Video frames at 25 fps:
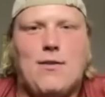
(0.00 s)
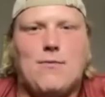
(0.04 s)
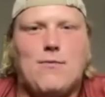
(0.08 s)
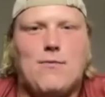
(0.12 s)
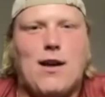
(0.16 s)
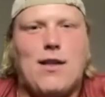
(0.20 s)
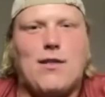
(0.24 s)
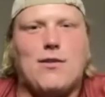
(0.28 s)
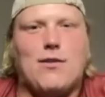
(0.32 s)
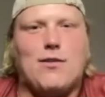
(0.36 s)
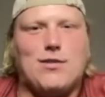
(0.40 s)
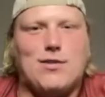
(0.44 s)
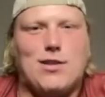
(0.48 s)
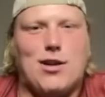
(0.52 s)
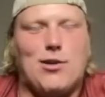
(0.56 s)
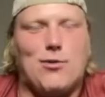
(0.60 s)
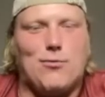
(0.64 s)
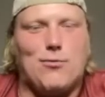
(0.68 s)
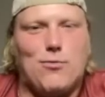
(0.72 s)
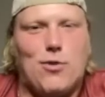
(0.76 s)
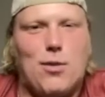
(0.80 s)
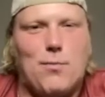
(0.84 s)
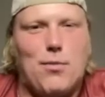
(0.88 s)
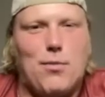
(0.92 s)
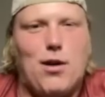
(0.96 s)
Rather it's on a
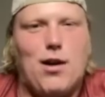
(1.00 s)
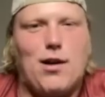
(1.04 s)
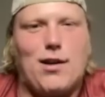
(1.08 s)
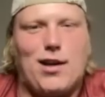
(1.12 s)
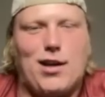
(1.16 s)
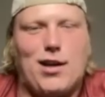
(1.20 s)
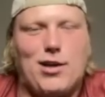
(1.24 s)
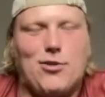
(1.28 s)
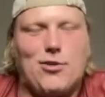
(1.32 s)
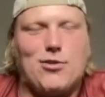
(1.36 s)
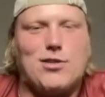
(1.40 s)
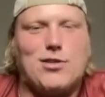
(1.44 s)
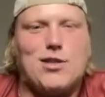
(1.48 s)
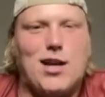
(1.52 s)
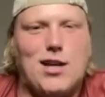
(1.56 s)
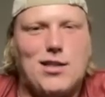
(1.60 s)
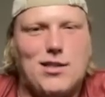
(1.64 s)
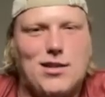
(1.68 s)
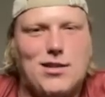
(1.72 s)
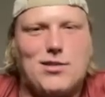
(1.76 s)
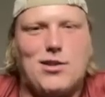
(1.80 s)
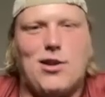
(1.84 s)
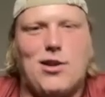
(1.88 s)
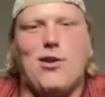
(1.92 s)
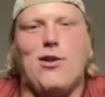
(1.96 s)
run blocking, you're setting
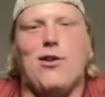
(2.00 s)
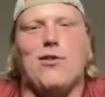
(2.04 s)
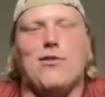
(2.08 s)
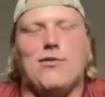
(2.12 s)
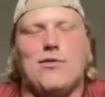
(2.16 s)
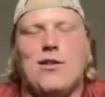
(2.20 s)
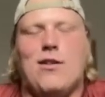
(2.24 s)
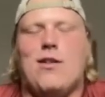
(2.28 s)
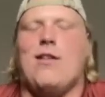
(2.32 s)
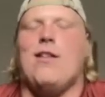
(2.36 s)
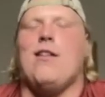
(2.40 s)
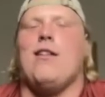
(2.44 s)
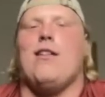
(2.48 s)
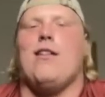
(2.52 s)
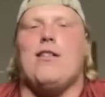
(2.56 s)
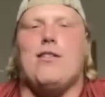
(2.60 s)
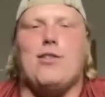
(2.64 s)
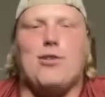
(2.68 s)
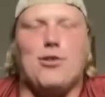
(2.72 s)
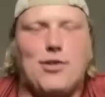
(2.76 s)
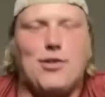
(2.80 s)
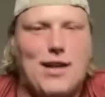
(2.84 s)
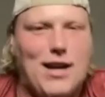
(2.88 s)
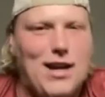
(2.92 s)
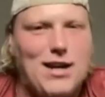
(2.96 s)
the tone,
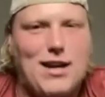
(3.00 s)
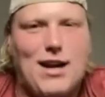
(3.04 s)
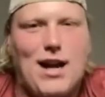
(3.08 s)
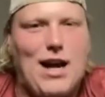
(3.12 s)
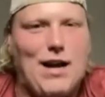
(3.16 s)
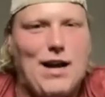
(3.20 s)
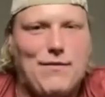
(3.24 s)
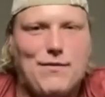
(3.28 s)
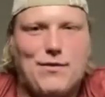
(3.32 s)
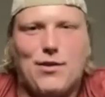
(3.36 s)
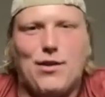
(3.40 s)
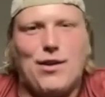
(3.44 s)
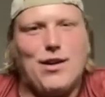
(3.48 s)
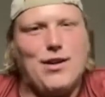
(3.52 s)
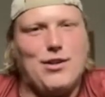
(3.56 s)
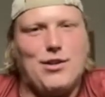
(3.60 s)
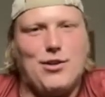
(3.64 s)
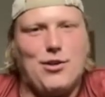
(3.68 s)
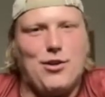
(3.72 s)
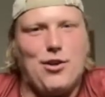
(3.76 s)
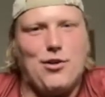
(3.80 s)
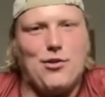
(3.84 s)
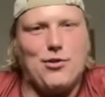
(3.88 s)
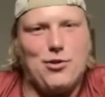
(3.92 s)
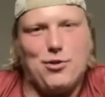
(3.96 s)
you're getting after it,
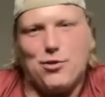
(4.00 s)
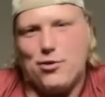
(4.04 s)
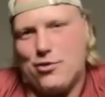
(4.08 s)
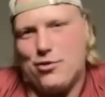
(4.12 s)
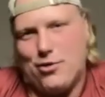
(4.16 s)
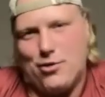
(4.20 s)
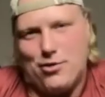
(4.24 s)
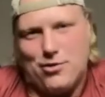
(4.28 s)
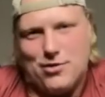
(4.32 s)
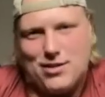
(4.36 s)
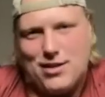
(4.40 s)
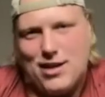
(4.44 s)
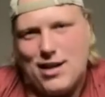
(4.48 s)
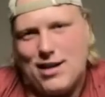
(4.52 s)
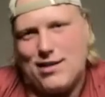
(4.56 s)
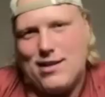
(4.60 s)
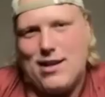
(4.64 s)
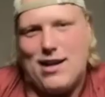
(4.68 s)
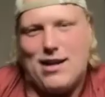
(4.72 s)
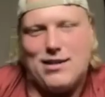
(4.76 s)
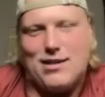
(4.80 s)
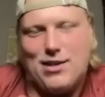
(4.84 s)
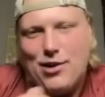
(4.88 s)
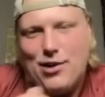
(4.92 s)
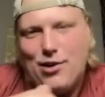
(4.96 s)
you're setting
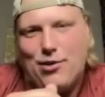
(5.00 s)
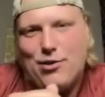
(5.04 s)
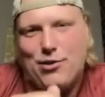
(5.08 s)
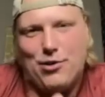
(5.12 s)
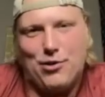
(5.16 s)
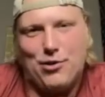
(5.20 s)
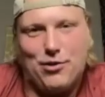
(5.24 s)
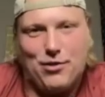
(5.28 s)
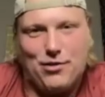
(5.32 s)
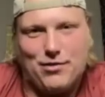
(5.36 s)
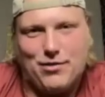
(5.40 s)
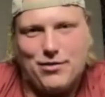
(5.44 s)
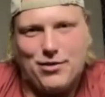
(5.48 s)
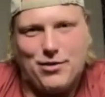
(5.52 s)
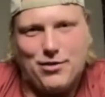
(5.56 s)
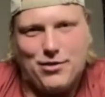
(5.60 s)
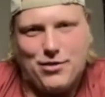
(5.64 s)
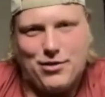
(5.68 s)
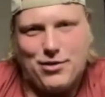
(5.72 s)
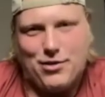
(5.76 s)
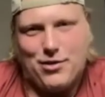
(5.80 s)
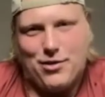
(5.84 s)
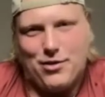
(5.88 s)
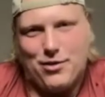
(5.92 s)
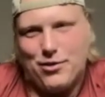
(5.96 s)
that tone, you're
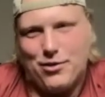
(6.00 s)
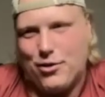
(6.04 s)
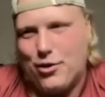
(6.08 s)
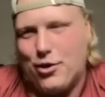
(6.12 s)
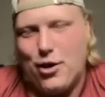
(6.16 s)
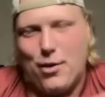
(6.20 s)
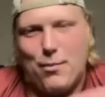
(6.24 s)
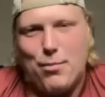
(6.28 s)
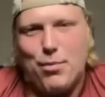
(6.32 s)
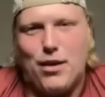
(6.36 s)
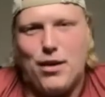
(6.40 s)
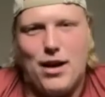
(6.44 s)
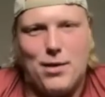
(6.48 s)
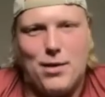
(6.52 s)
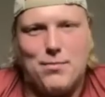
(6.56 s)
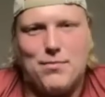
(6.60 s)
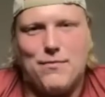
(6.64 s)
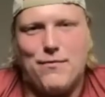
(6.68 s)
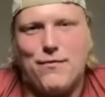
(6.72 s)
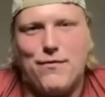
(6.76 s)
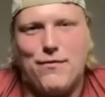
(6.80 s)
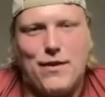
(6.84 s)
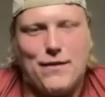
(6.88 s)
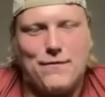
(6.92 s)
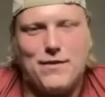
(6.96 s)
going to plant them
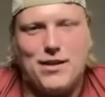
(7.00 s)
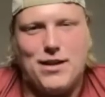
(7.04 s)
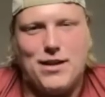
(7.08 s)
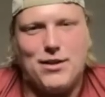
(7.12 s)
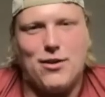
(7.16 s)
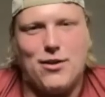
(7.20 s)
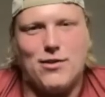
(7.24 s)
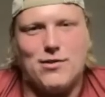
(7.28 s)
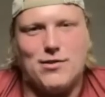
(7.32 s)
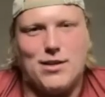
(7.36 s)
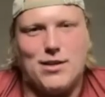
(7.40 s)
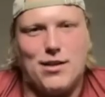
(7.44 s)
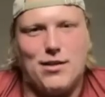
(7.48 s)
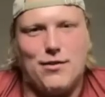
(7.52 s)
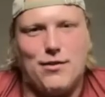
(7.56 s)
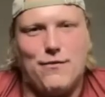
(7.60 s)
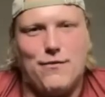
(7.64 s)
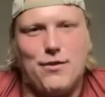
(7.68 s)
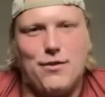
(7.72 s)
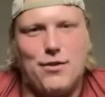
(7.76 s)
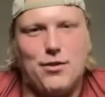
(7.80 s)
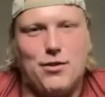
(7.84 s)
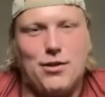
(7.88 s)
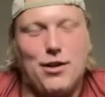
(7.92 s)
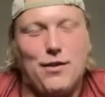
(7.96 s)
15 yards down the
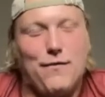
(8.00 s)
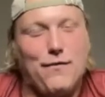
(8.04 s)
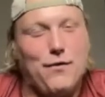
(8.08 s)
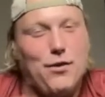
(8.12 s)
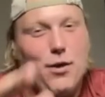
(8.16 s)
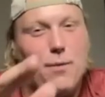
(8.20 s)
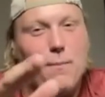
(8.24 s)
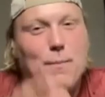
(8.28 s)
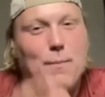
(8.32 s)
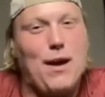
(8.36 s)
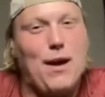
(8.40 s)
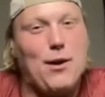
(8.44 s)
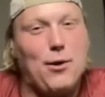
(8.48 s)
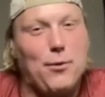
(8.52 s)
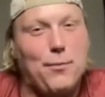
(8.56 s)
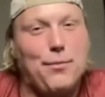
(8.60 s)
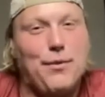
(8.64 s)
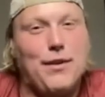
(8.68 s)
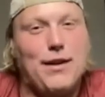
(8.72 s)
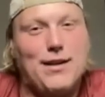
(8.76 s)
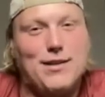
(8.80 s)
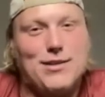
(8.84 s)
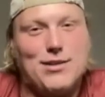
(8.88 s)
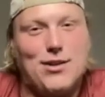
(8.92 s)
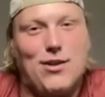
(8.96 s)
field. Even the better
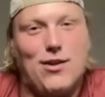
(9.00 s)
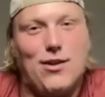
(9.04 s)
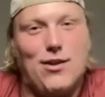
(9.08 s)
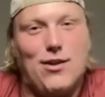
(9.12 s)
plays